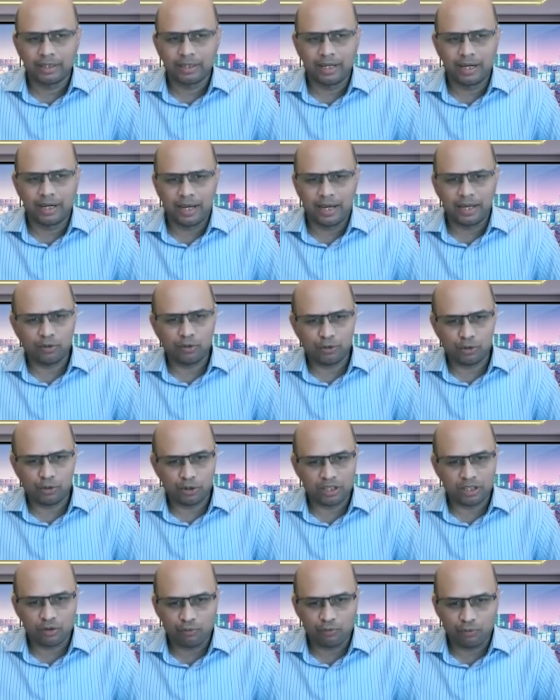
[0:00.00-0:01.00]
Around two
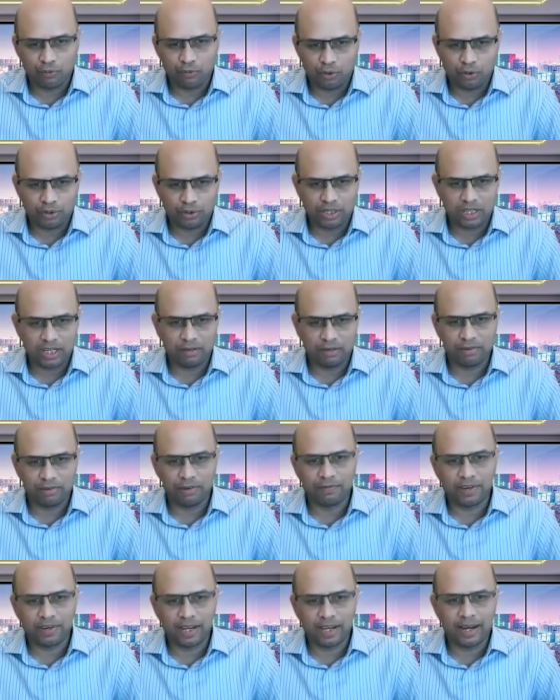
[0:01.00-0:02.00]
thousand fourteen,
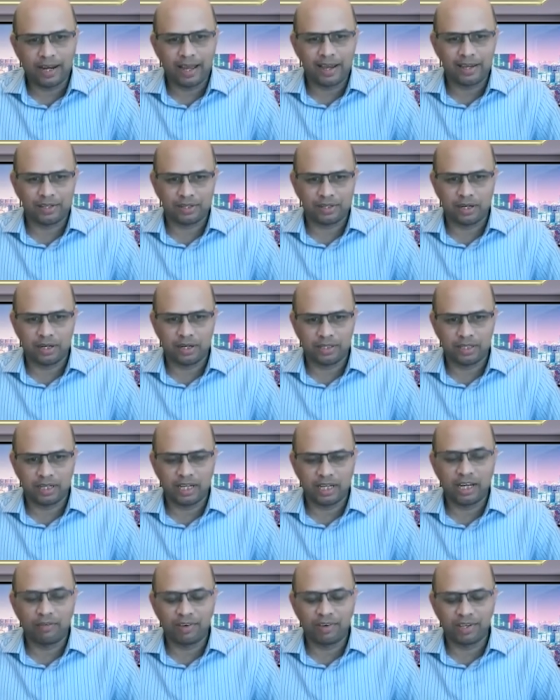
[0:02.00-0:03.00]
fifteen, I started
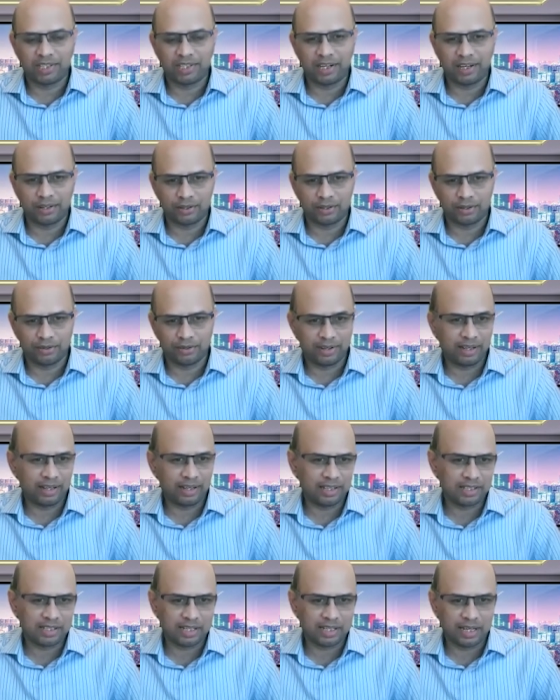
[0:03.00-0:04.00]
investing into real
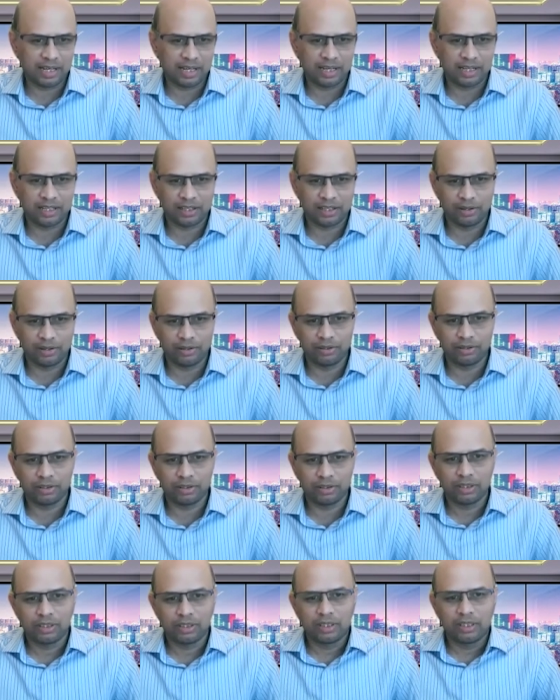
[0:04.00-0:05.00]
estate, you know,
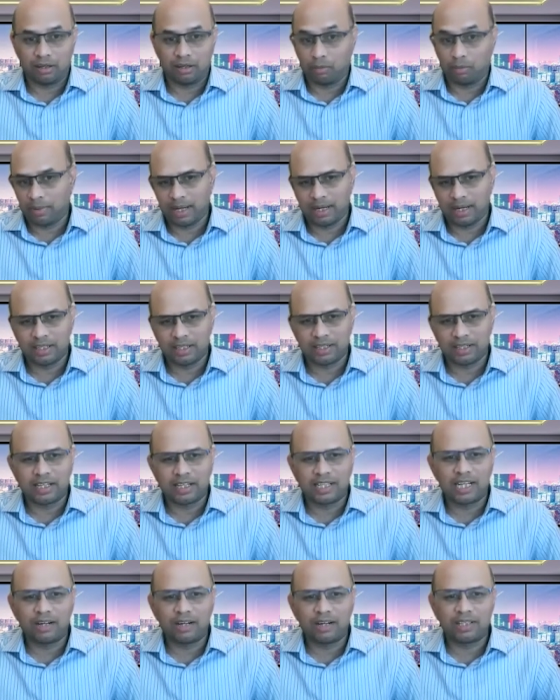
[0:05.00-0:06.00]
mainly
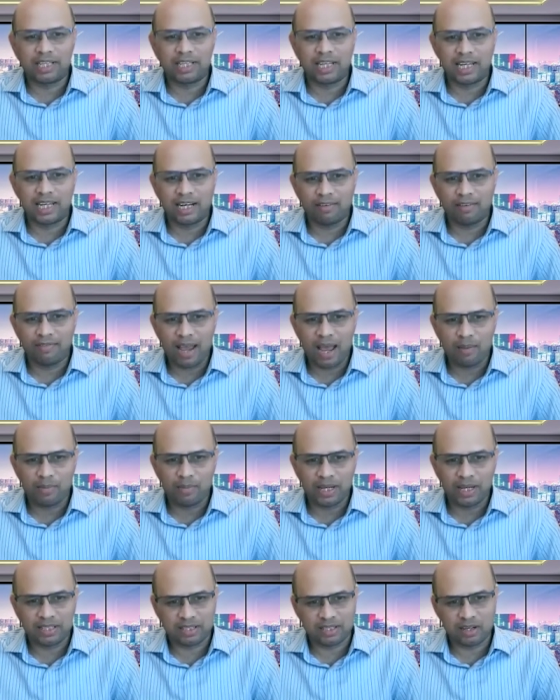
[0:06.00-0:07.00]
started with single
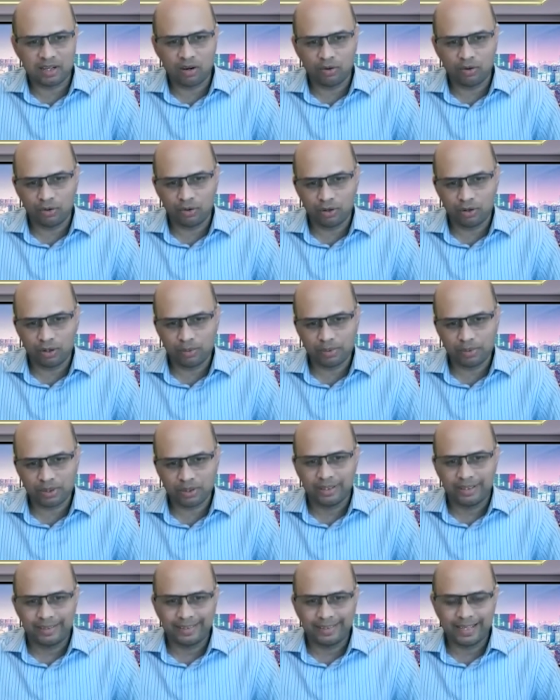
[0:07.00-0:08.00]
families, townhomes,
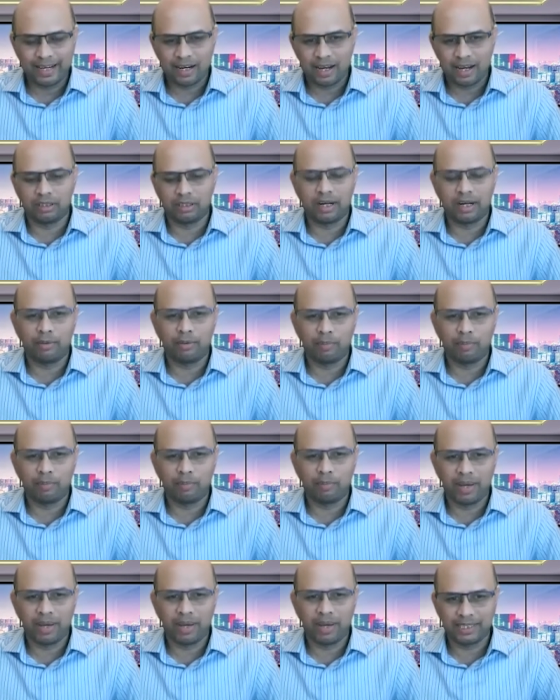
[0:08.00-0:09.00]
then like and
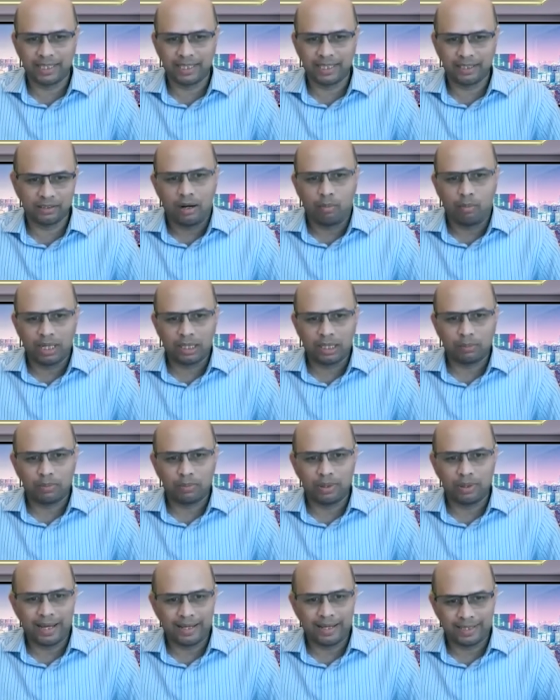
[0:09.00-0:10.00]
managing
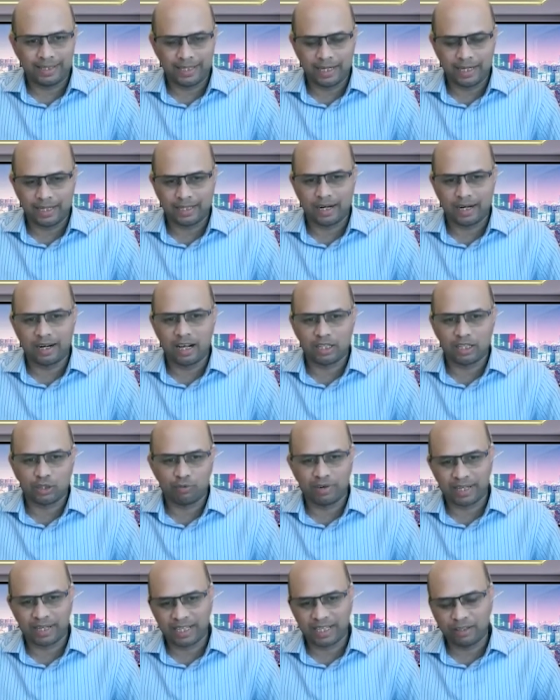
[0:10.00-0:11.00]
multiple assets and also
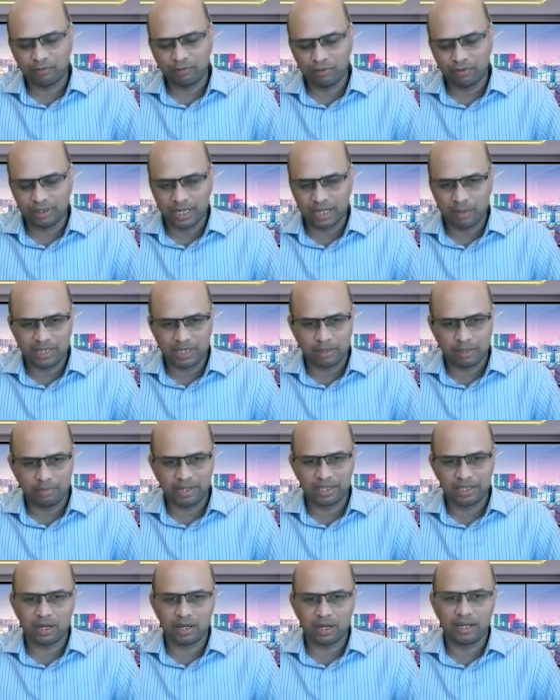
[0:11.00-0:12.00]
working full time is a
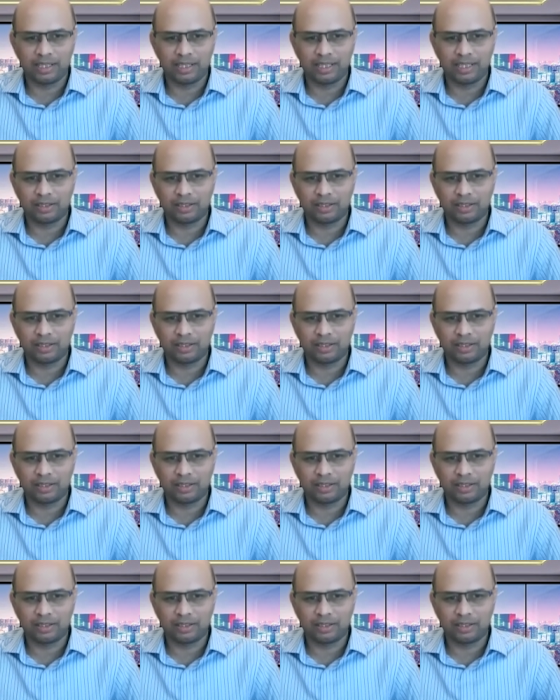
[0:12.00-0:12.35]
bit challenging.